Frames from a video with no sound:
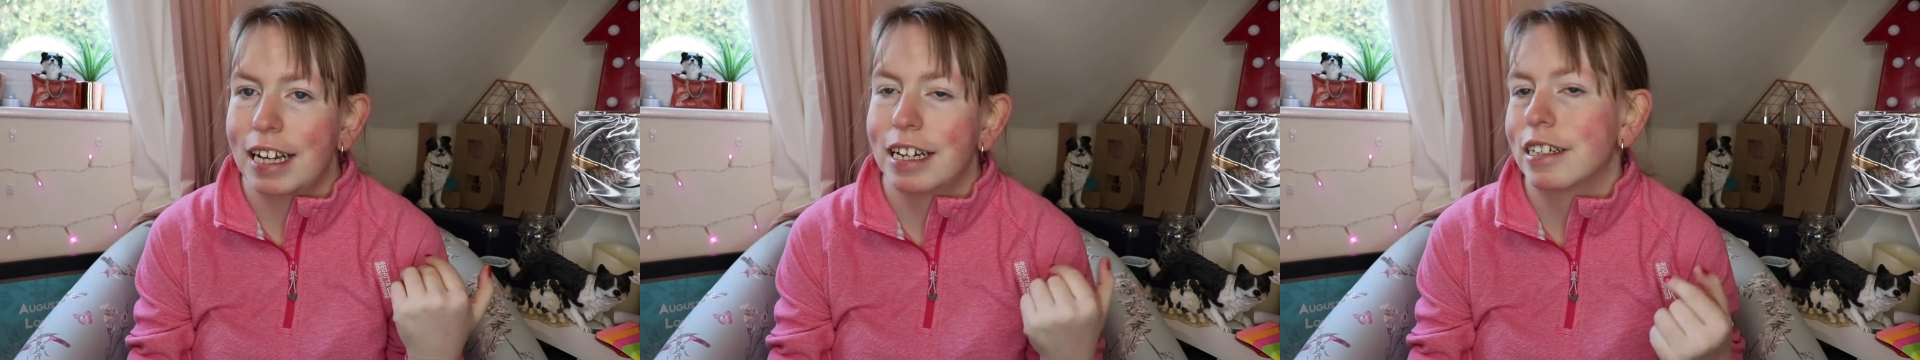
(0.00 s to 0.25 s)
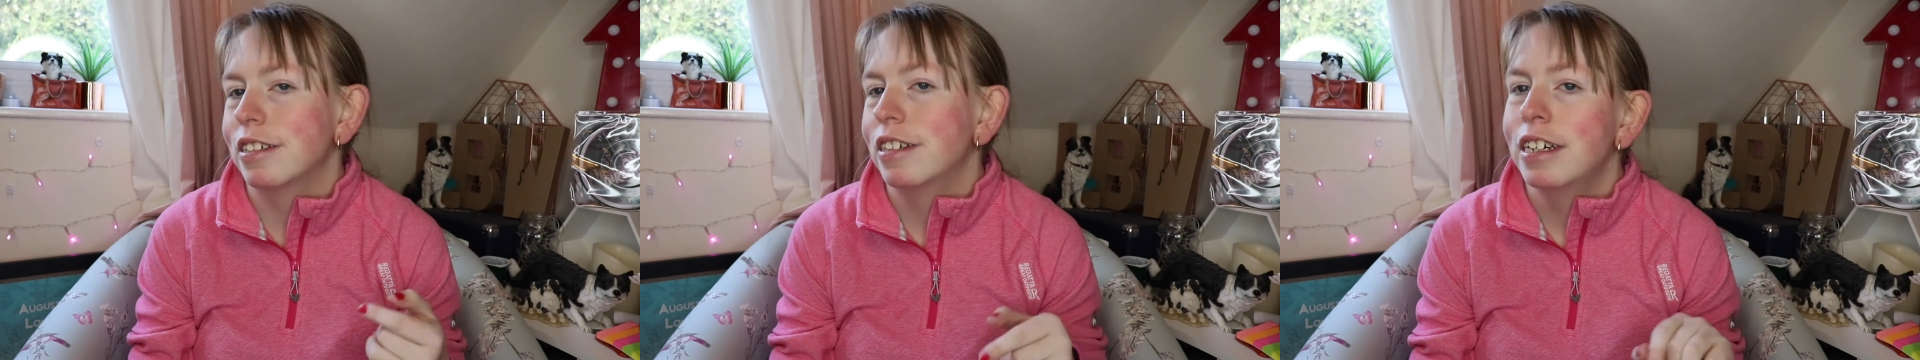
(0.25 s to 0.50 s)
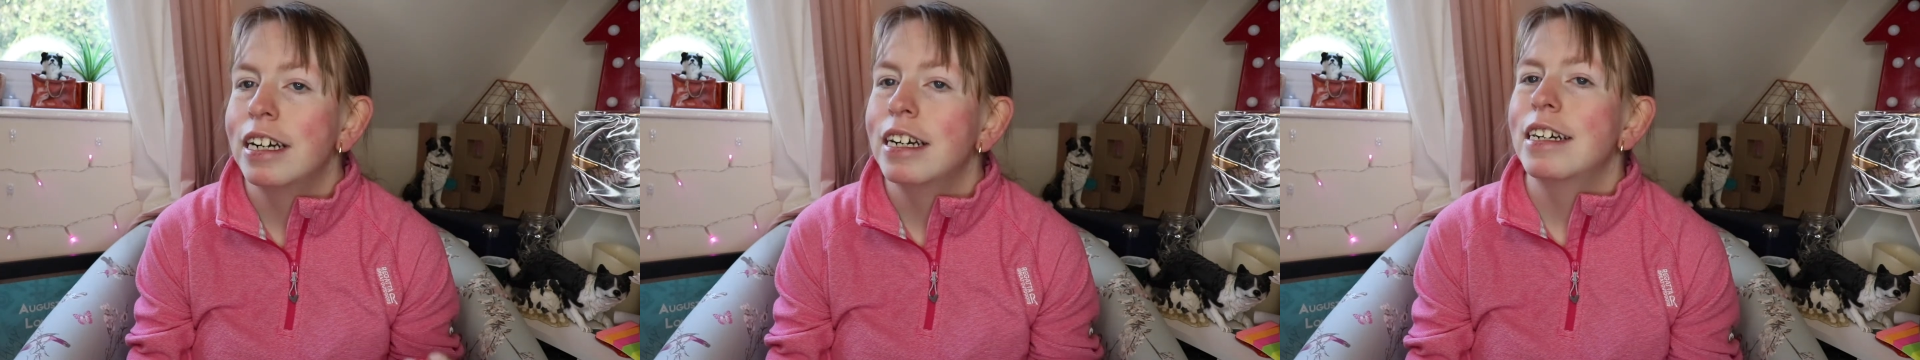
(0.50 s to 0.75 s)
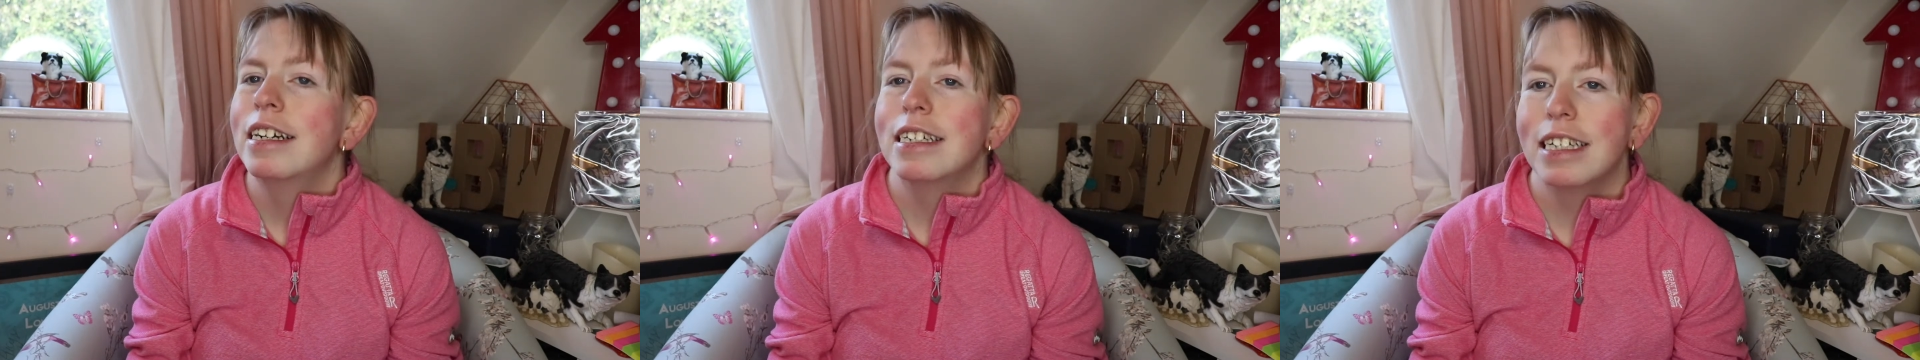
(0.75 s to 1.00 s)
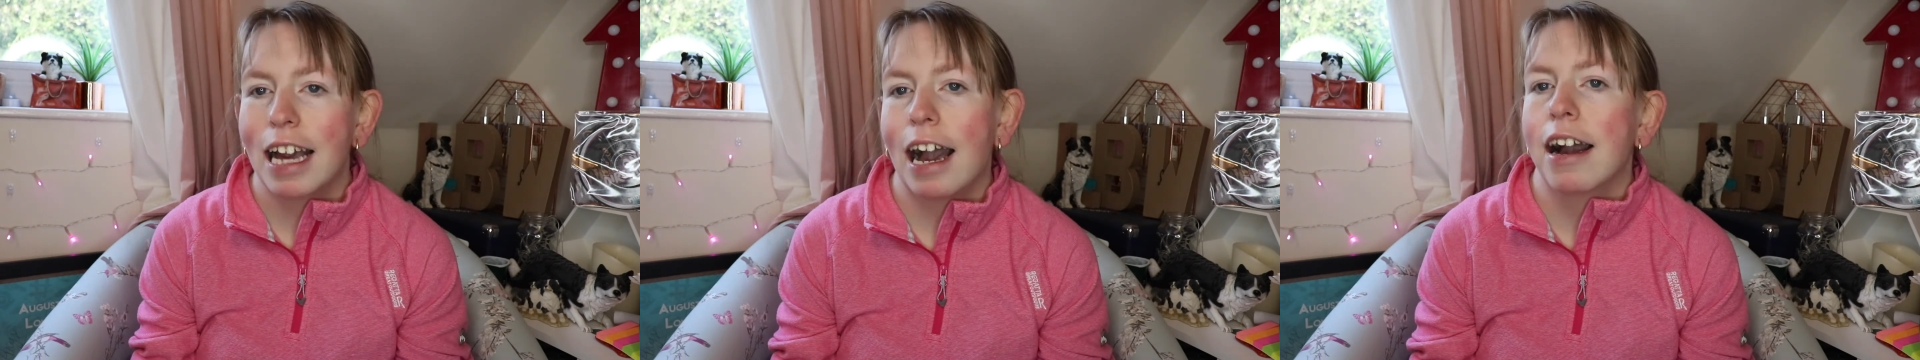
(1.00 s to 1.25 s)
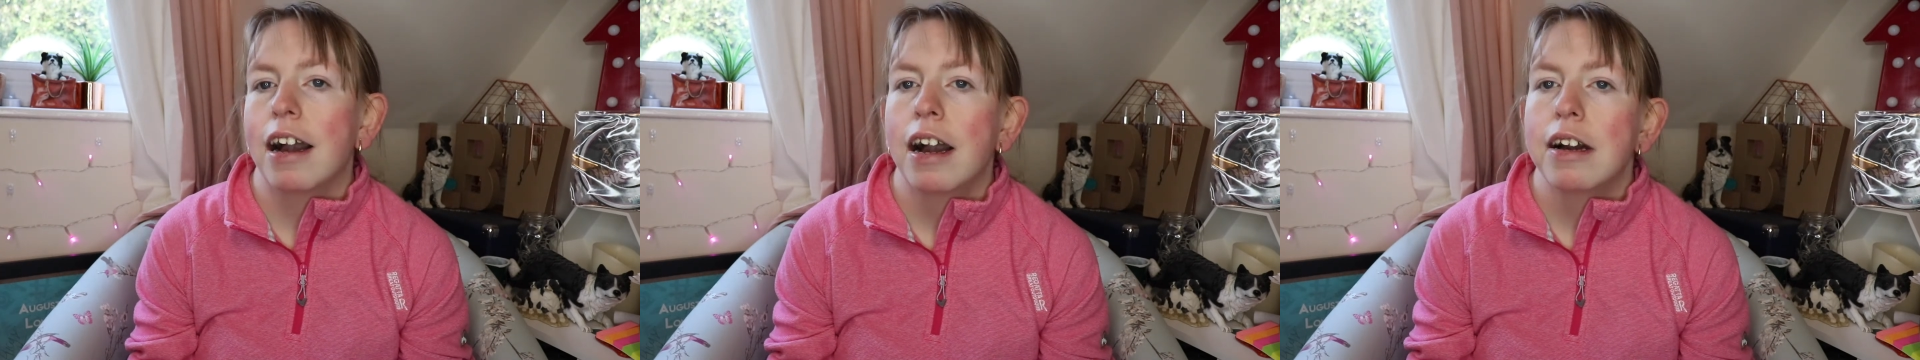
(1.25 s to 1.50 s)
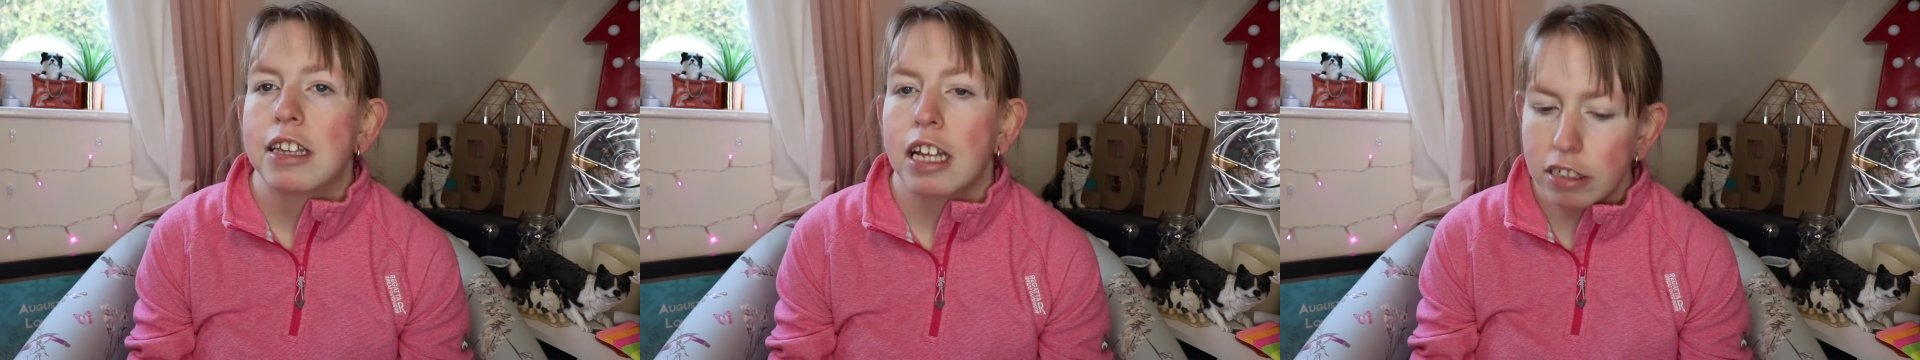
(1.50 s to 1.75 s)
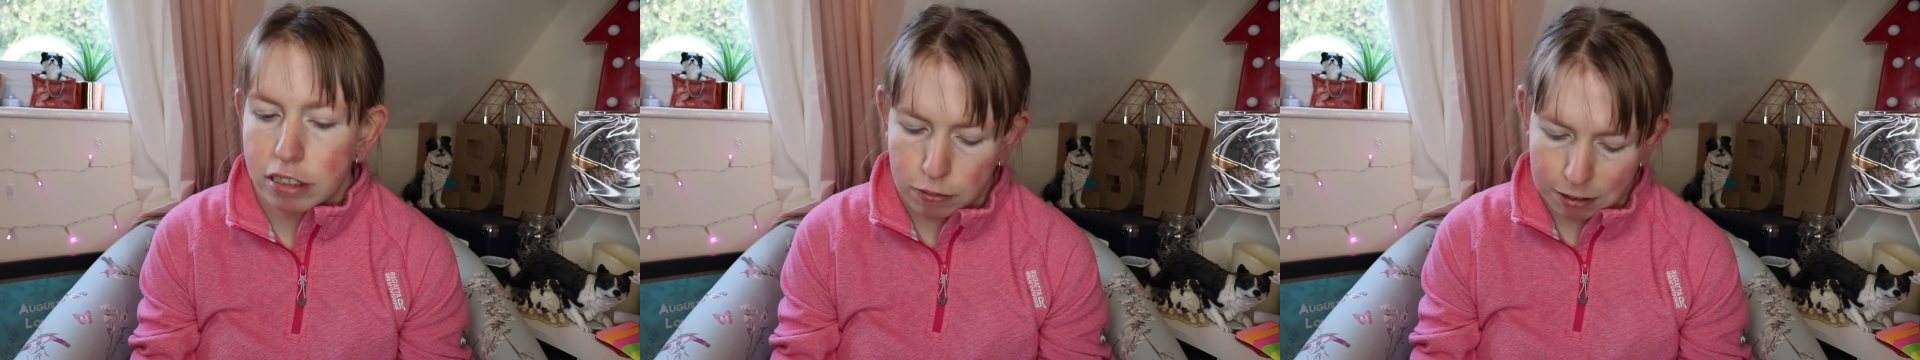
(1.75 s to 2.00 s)
So yeah,
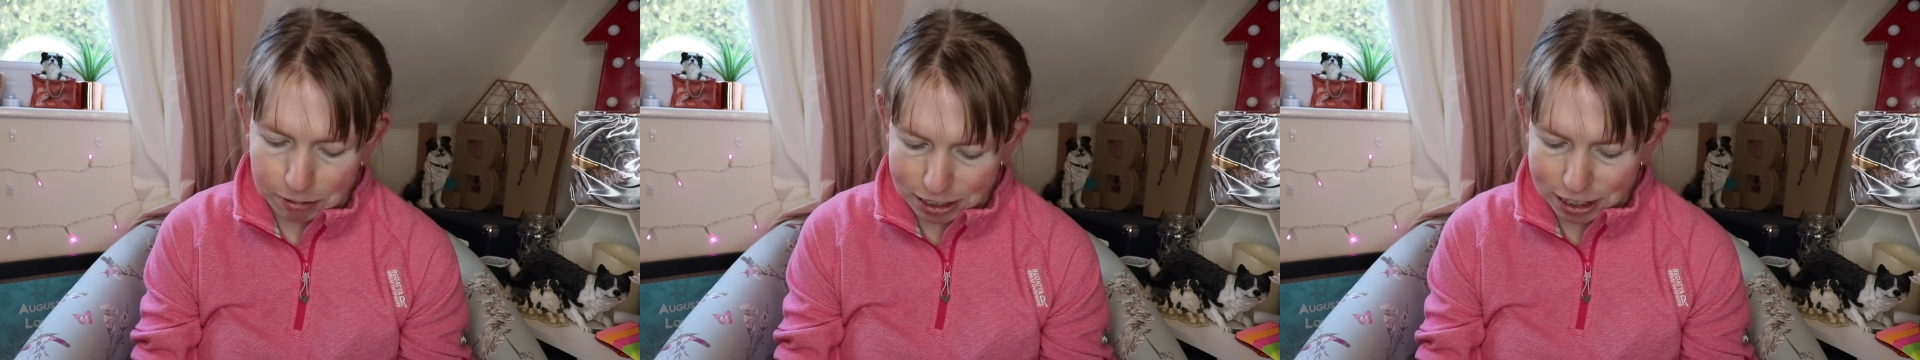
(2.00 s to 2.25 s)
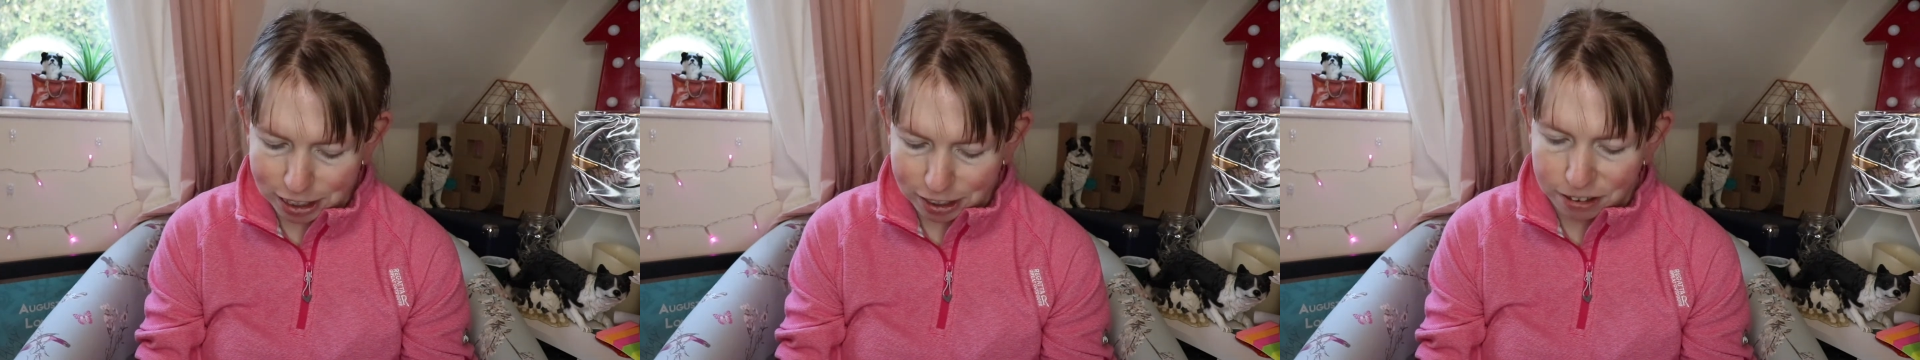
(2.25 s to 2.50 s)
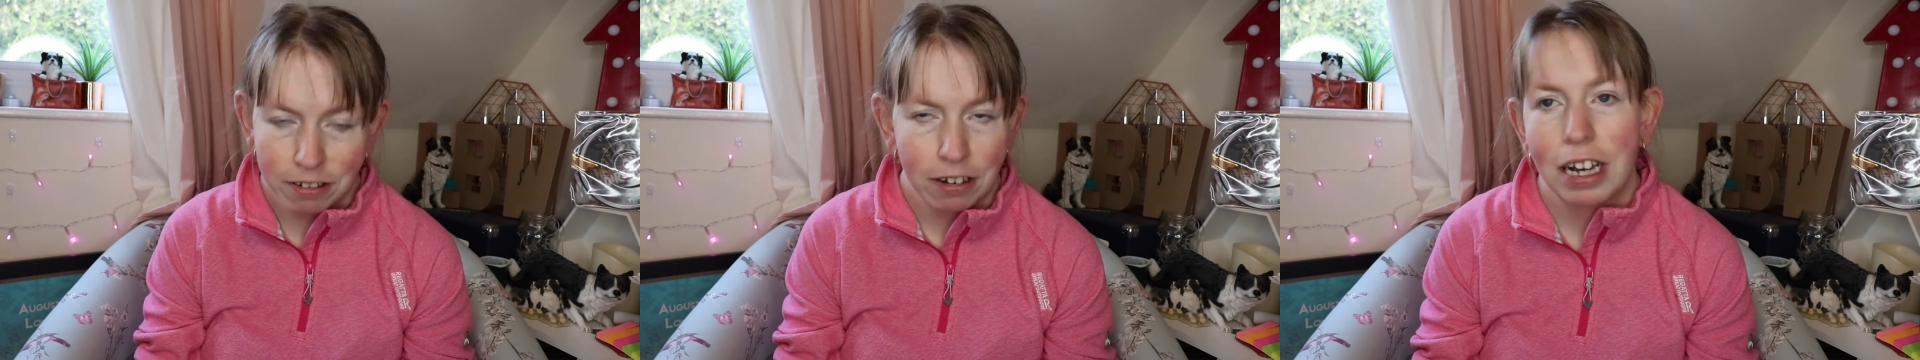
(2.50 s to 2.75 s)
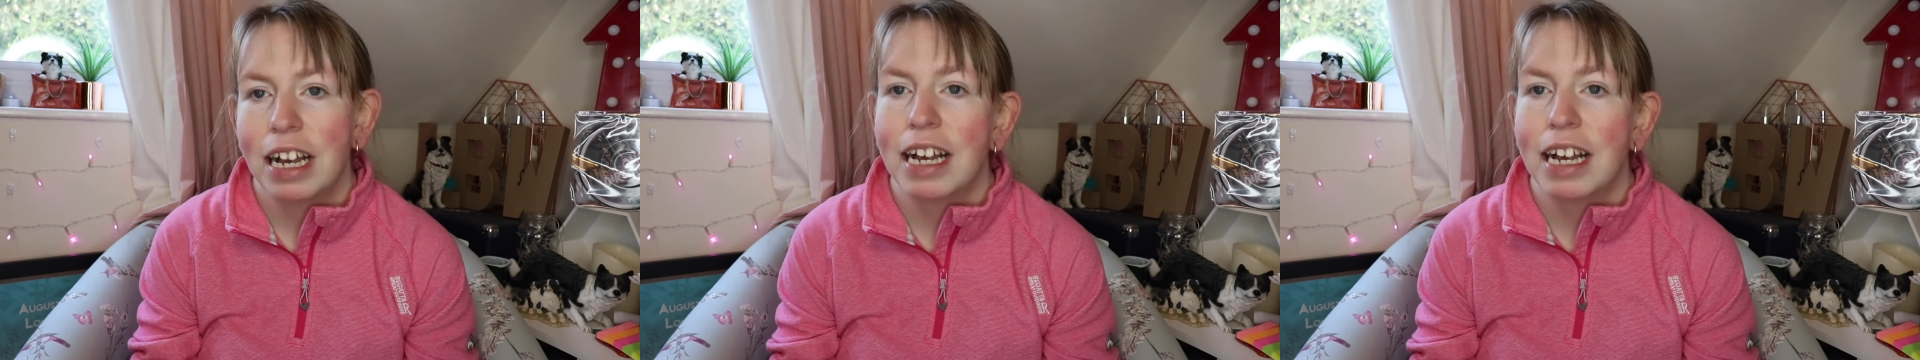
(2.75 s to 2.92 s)
those were my two